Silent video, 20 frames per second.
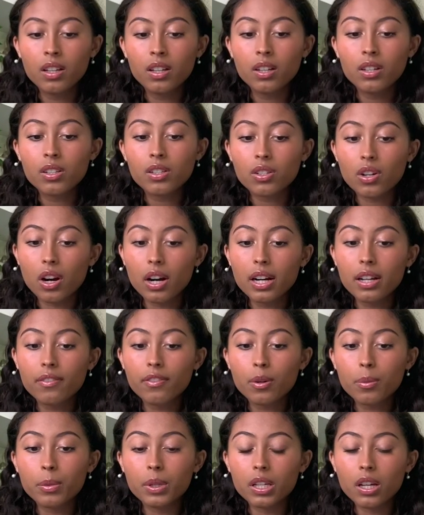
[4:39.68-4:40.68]
Starting
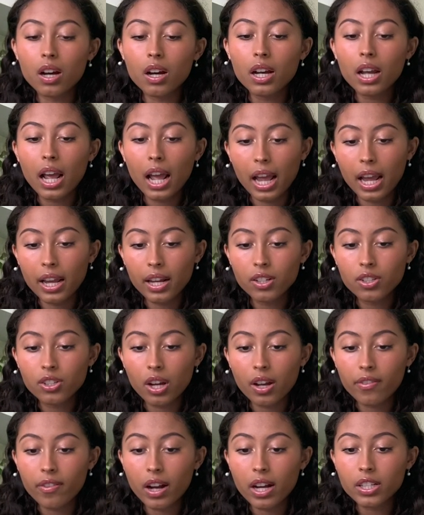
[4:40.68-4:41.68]
from a young age,
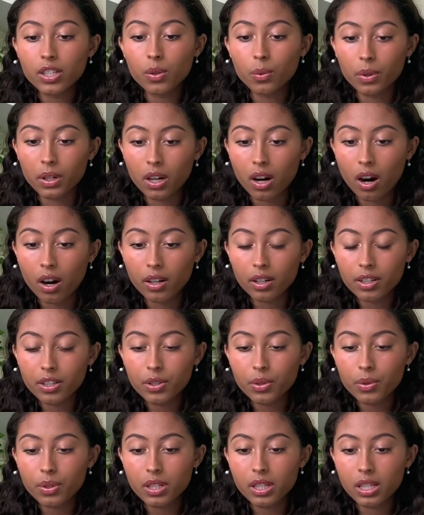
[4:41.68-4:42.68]
I've had to work harder
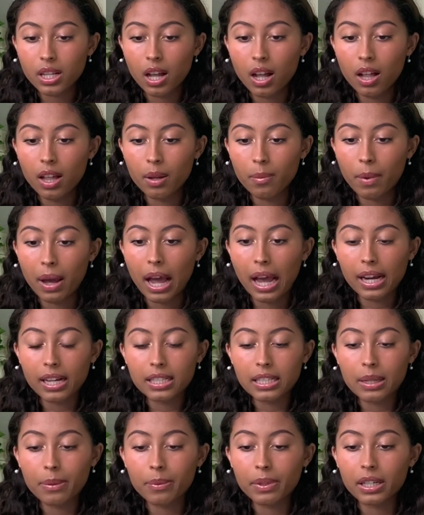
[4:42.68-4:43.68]
to excel in my
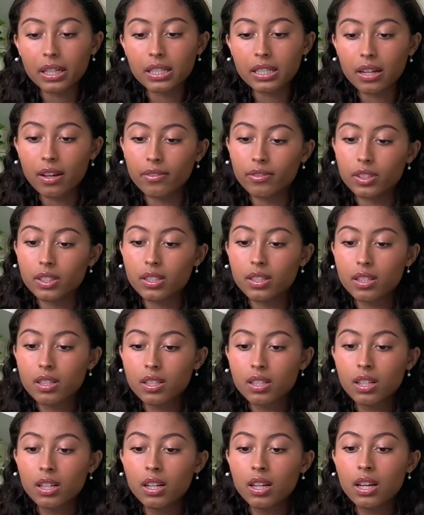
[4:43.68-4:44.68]
academic endeavors.
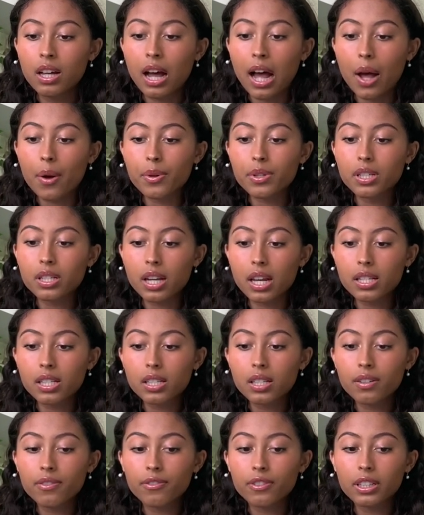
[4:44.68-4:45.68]
I was
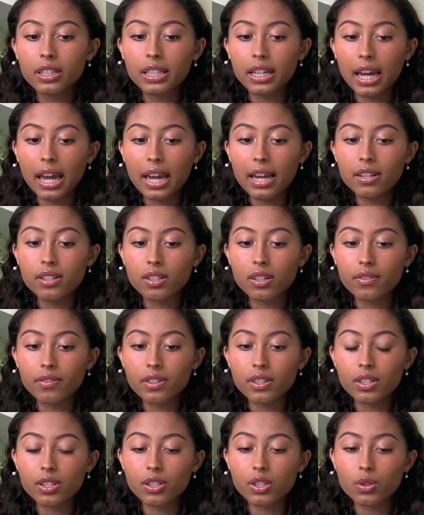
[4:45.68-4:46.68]
tested for GATE
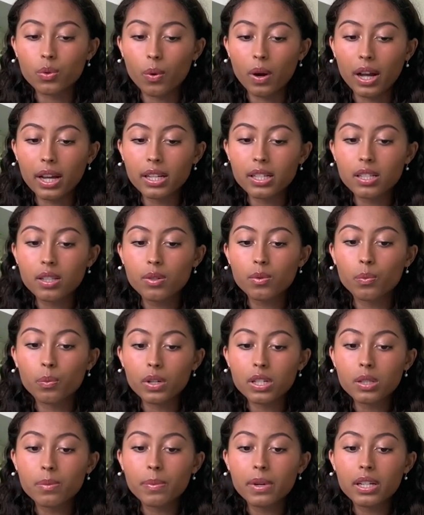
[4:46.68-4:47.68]
services twice,
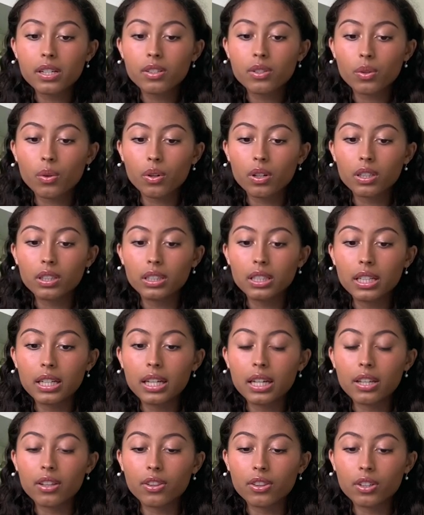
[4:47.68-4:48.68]
once mandatorily
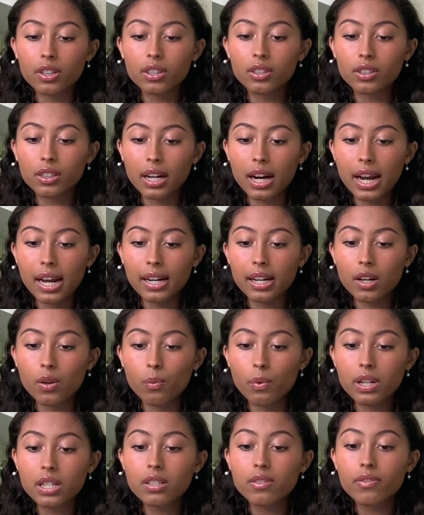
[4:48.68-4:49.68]
in 3rd grade and
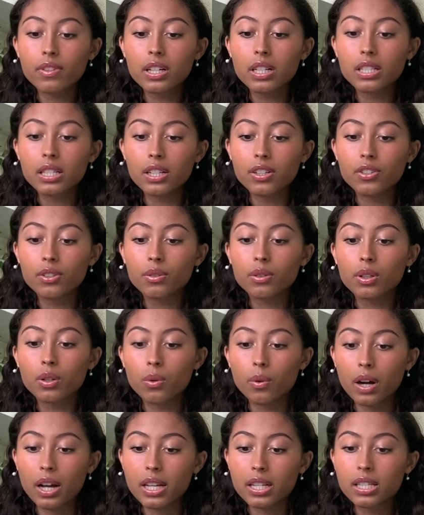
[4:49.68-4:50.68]
once via teacher
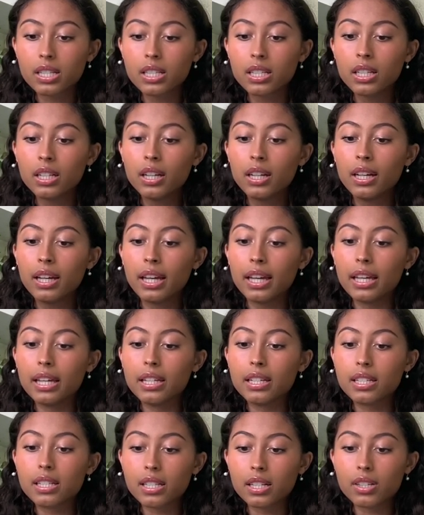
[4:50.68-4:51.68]
request
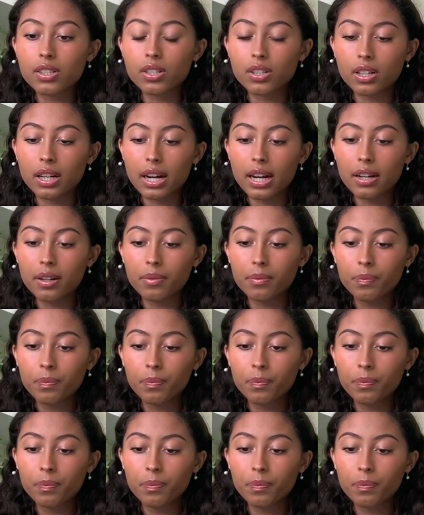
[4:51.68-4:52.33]
in 6th grade.